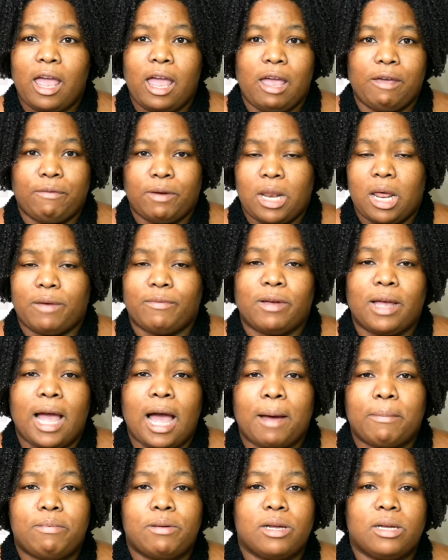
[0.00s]
if it ever
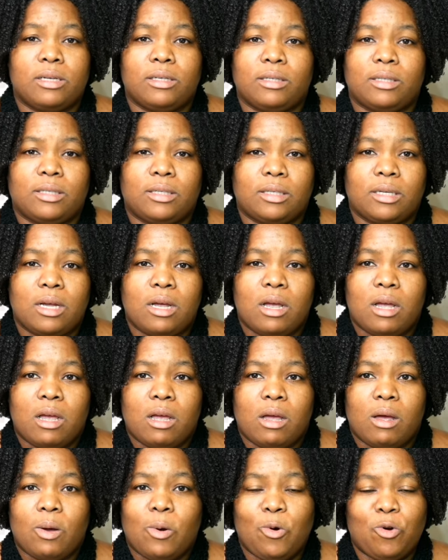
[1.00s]
happens,
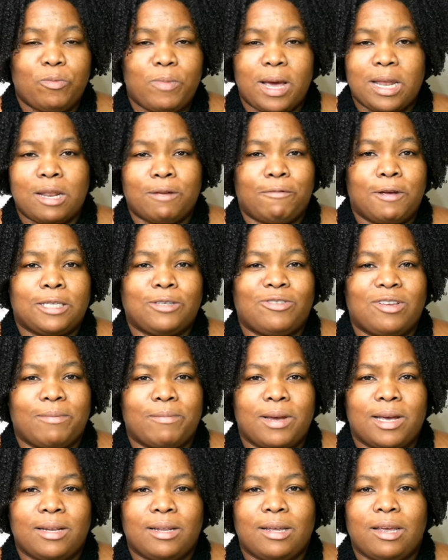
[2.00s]
who benefits
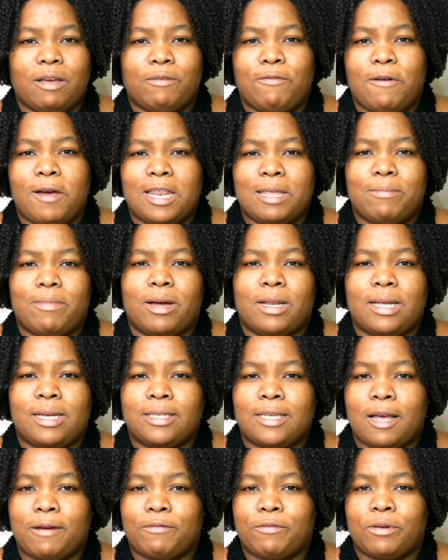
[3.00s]
from it, if anybody
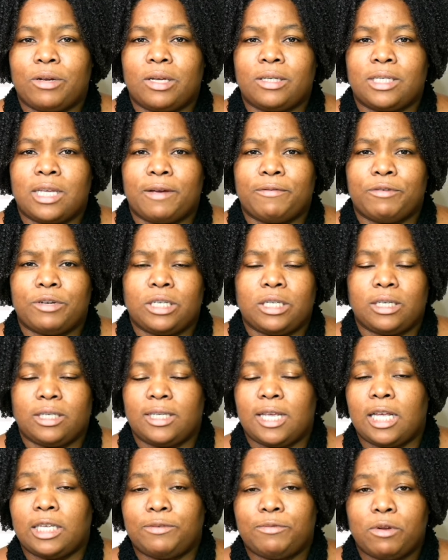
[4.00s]
is ever
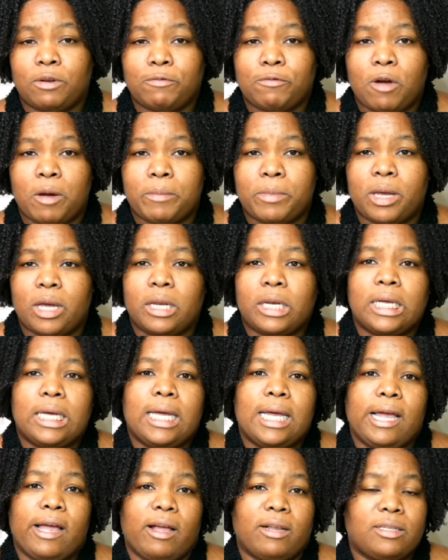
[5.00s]
successful from it,
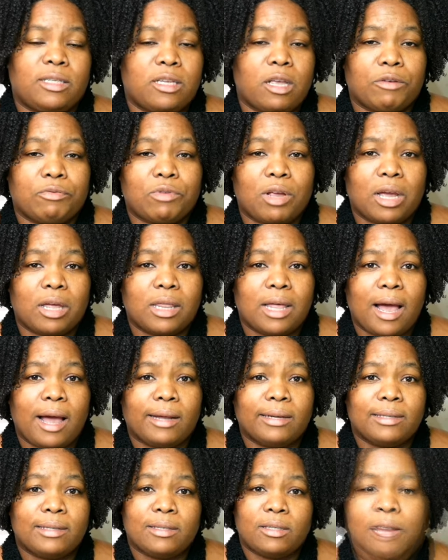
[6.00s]
and stuff like
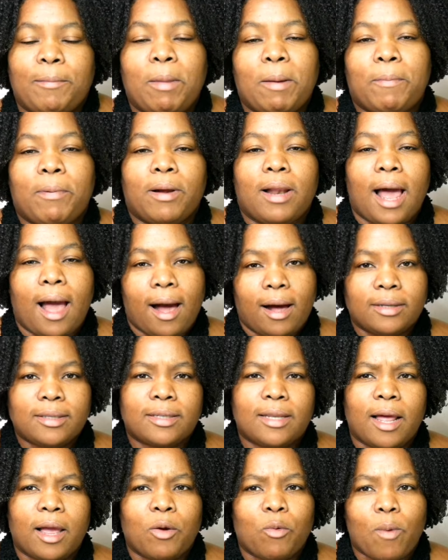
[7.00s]
that. Some people
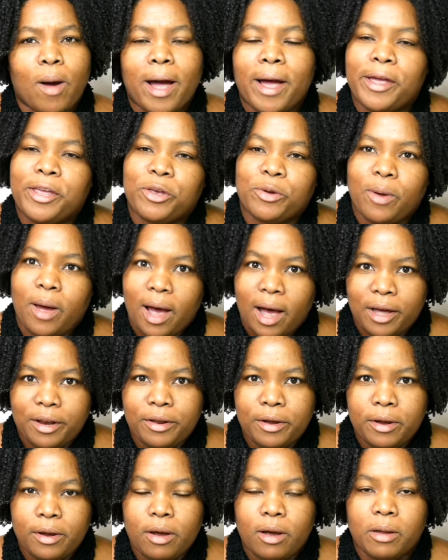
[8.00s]
ask, like, why are you
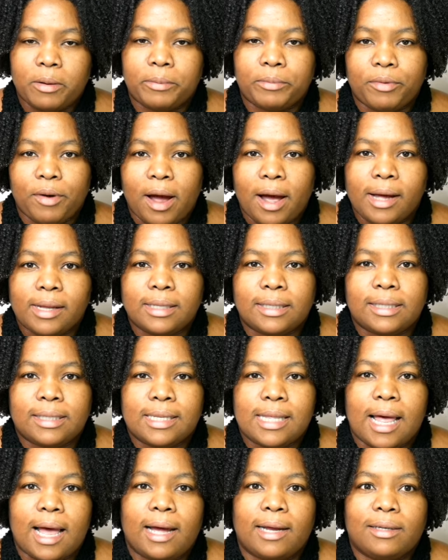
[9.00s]
harder on brands
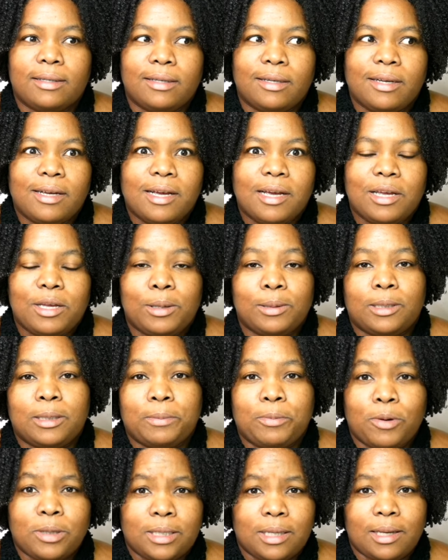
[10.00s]
that you
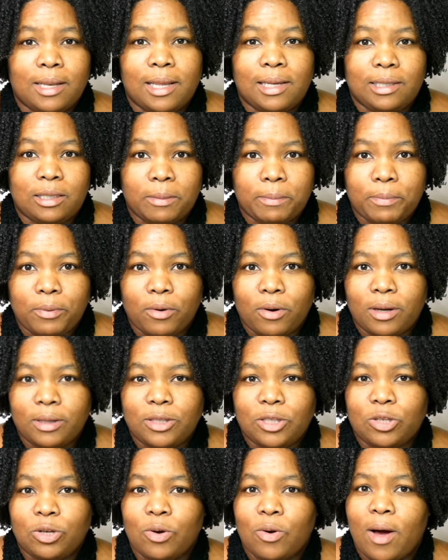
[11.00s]
supposedly support?
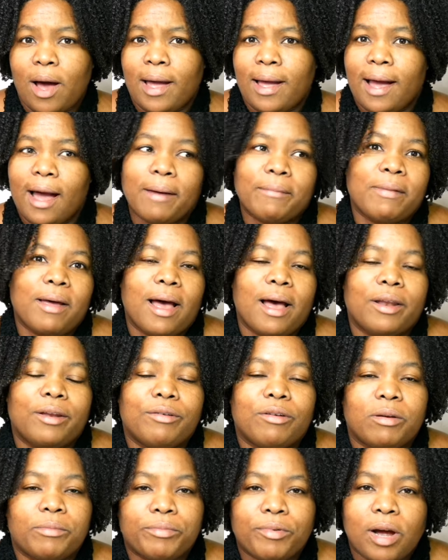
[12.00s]
So I am
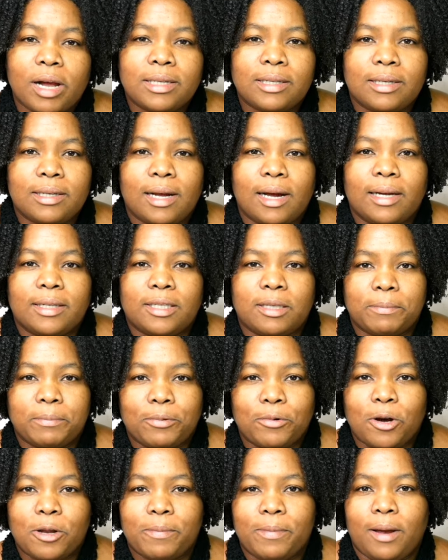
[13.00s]
harder on brands that I
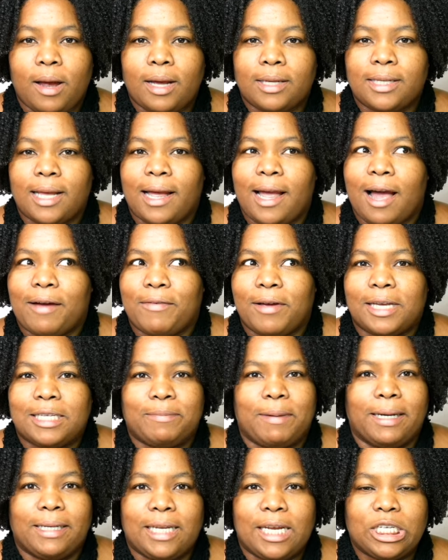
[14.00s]
support because I have
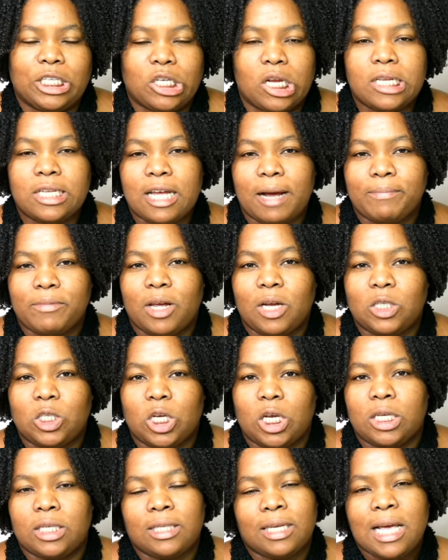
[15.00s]
expectations. I'm not
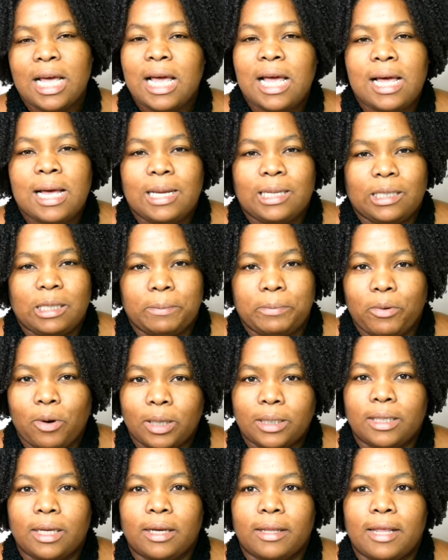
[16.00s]
just
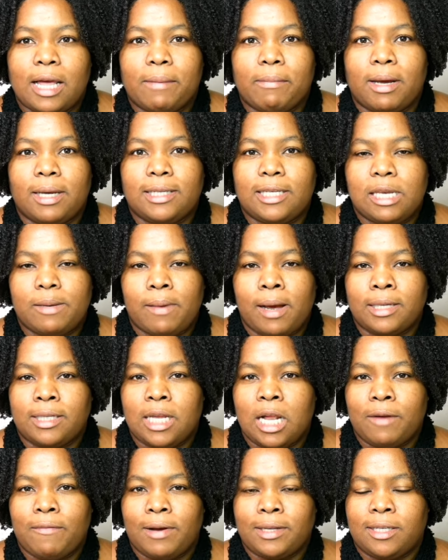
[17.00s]
supporting them, I see
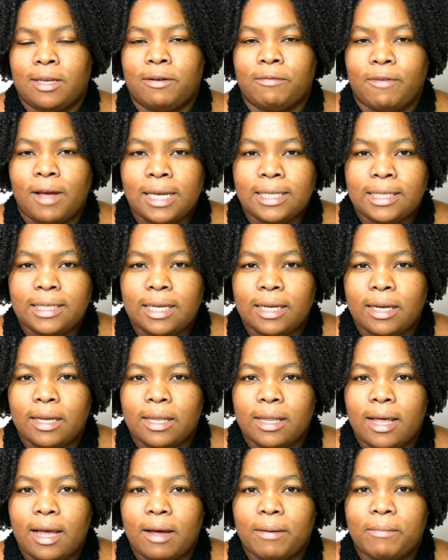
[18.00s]
myself as investing
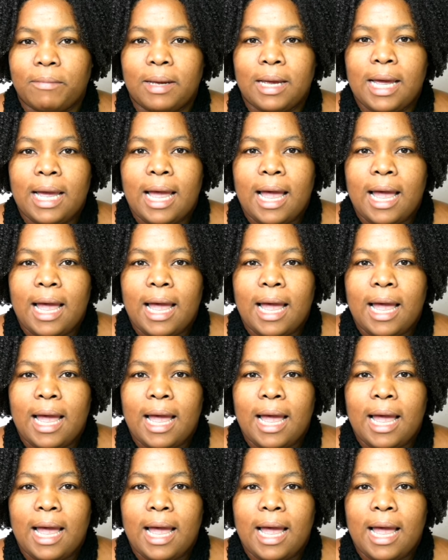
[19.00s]
in them.